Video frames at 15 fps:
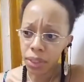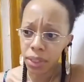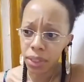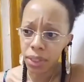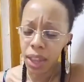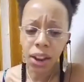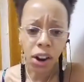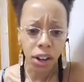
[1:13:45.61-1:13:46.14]

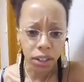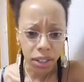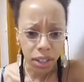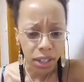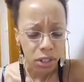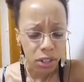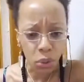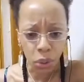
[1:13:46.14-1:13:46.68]
they are
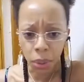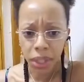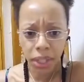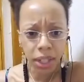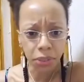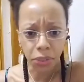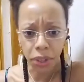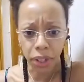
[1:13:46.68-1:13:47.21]
extremely
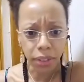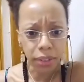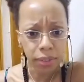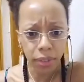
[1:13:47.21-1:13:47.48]
different.